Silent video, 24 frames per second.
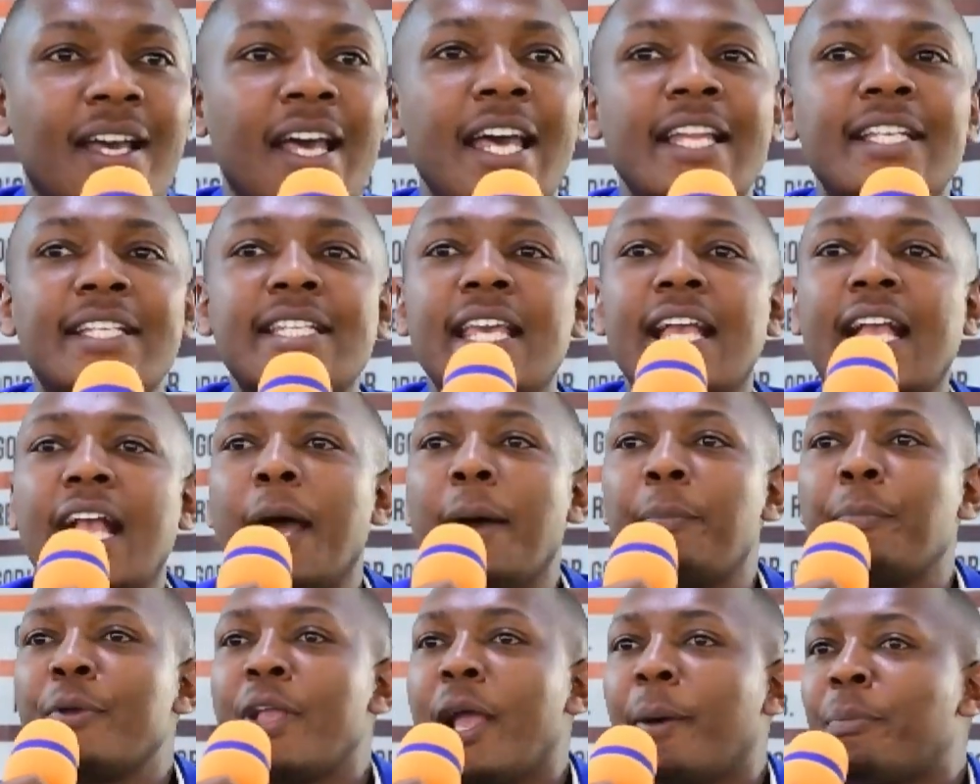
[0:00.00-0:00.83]
take up
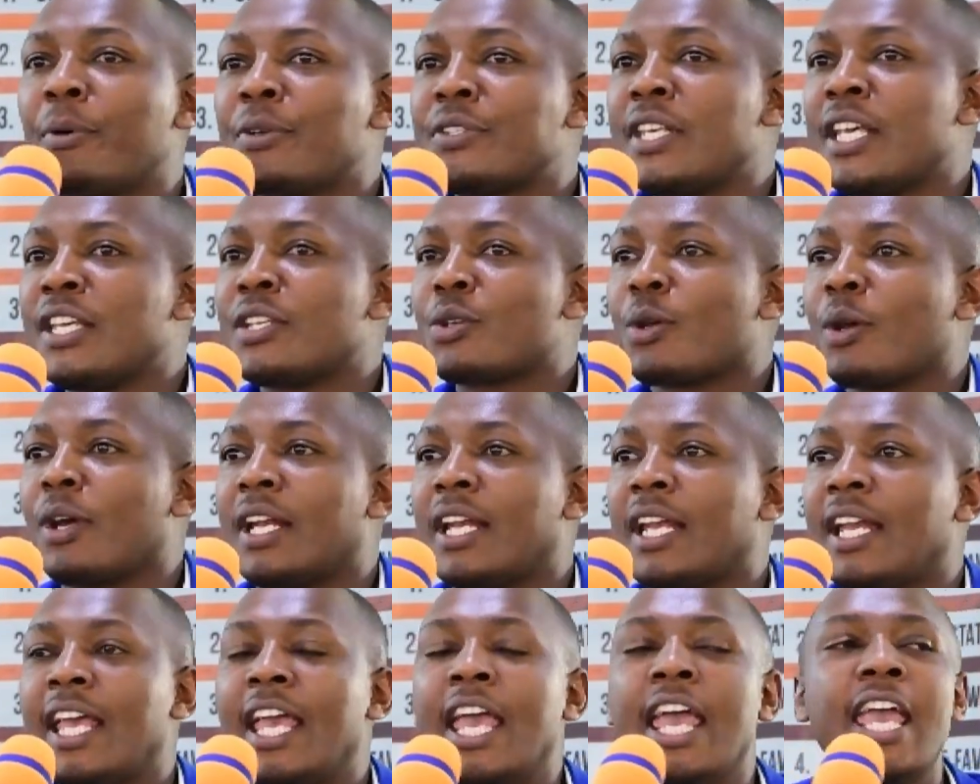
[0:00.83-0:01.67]
your position
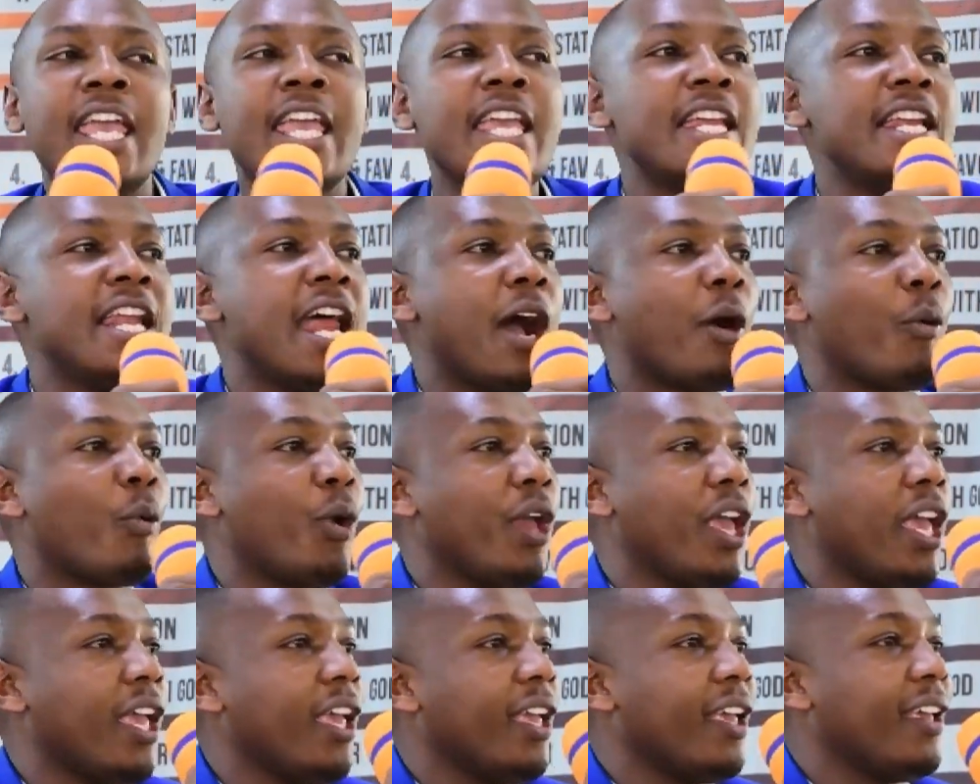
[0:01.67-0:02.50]
in a
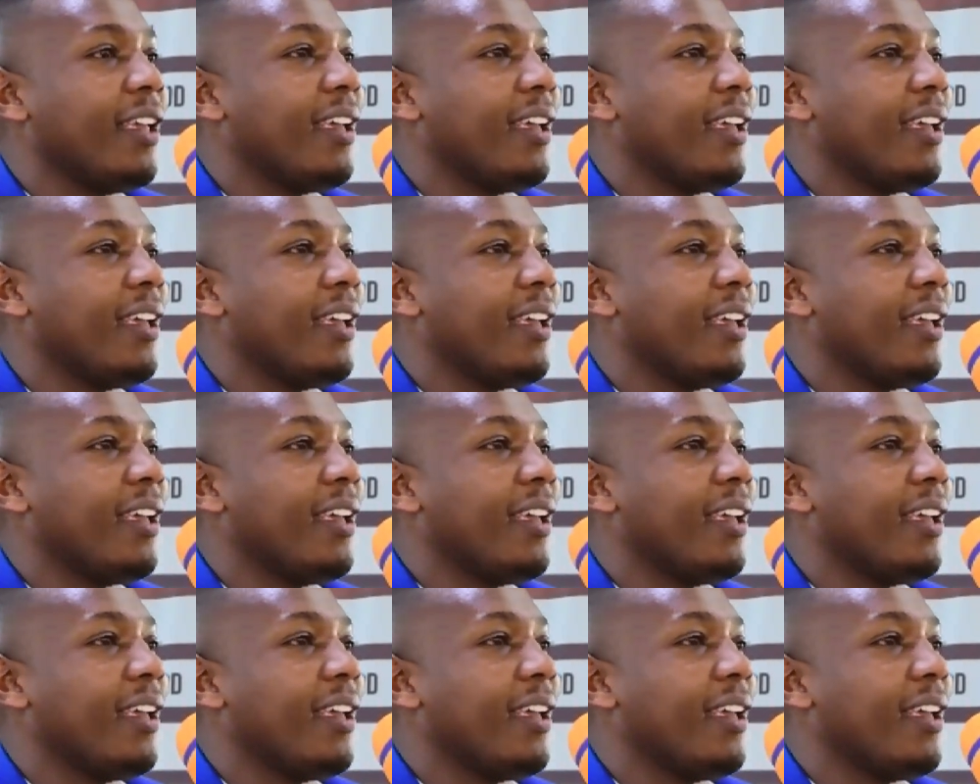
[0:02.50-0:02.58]
way